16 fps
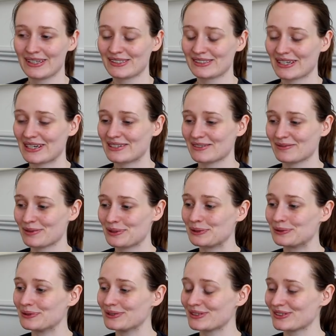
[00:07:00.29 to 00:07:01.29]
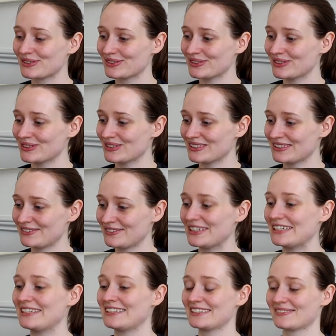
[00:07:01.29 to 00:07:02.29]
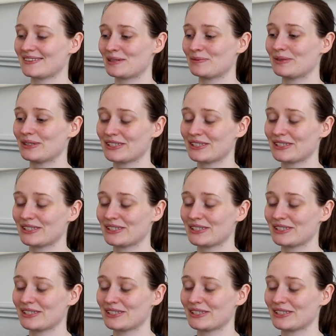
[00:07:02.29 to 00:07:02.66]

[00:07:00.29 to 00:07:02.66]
thoughts or feelings about